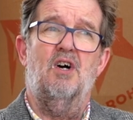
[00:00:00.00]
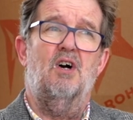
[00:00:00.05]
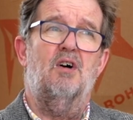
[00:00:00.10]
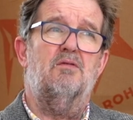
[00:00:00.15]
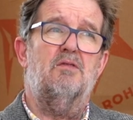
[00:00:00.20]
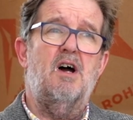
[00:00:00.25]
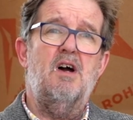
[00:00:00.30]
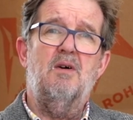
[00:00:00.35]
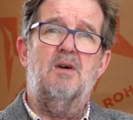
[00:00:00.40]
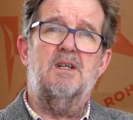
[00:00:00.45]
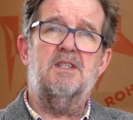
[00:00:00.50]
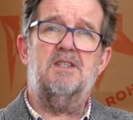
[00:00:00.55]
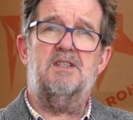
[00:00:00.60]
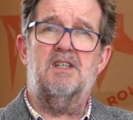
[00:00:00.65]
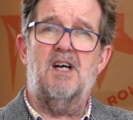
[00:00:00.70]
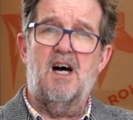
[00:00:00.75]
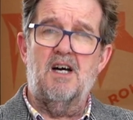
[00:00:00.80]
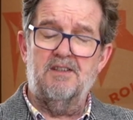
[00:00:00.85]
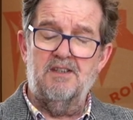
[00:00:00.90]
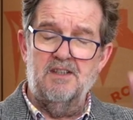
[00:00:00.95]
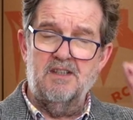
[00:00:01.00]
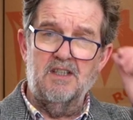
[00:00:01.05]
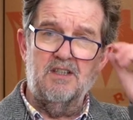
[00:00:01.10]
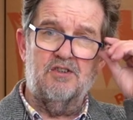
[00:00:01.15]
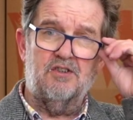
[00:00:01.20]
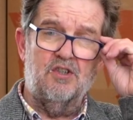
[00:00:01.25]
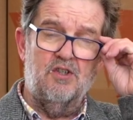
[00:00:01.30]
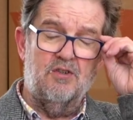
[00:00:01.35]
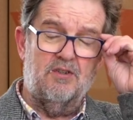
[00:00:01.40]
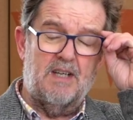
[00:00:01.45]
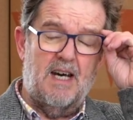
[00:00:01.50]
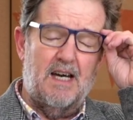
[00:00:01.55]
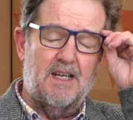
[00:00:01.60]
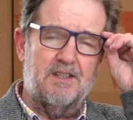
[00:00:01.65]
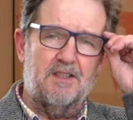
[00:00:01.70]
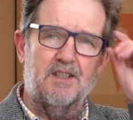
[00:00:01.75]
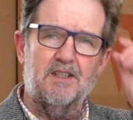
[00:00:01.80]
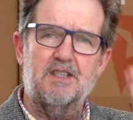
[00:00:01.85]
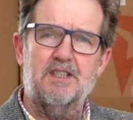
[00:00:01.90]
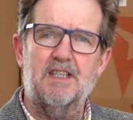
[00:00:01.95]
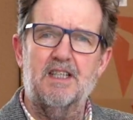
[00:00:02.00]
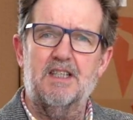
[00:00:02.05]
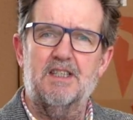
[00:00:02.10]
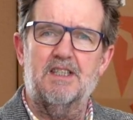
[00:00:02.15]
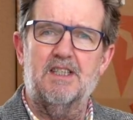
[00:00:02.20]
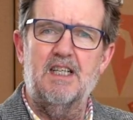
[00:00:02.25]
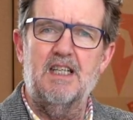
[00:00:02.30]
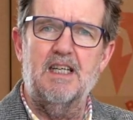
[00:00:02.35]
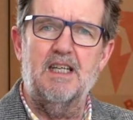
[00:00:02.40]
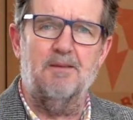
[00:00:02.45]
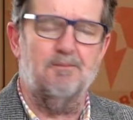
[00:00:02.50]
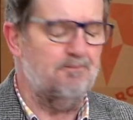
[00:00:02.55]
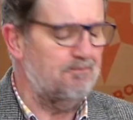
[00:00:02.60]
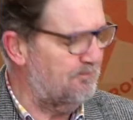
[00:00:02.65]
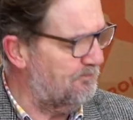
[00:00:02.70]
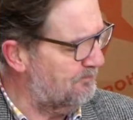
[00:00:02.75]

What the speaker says: Rohhe started in 2016.